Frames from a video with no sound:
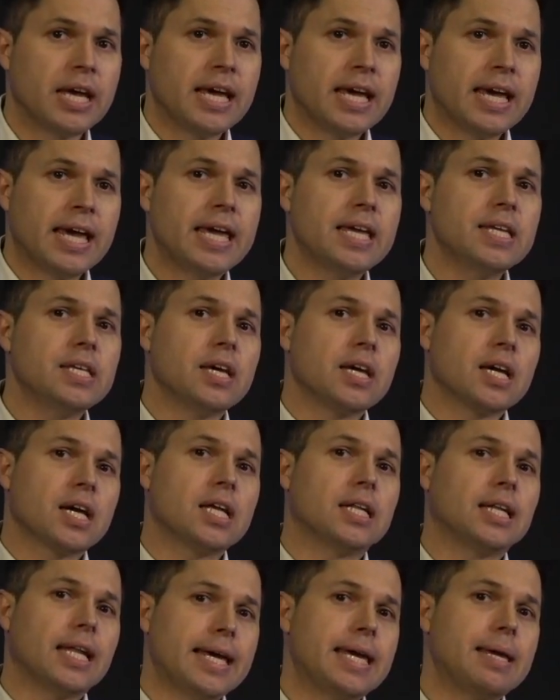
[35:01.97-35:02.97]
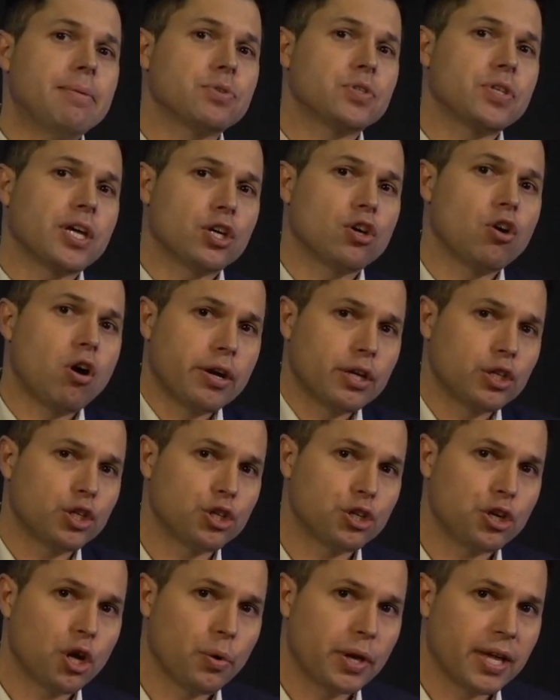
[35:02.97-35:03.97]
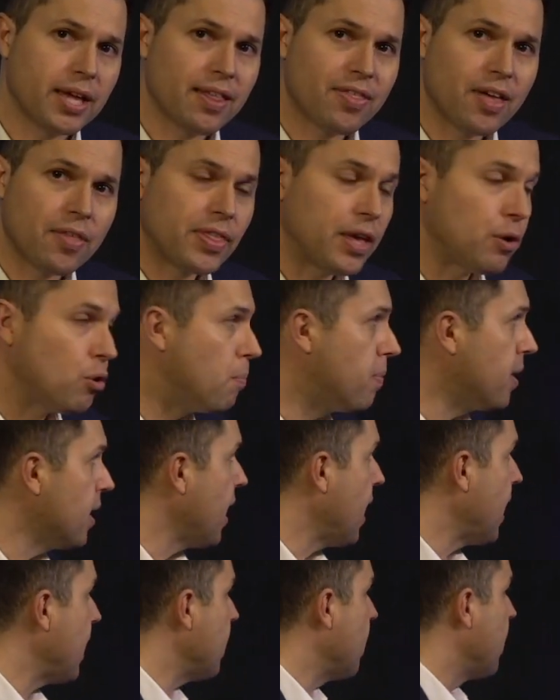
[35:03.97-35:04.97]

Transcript: He claims that God is showing that there will be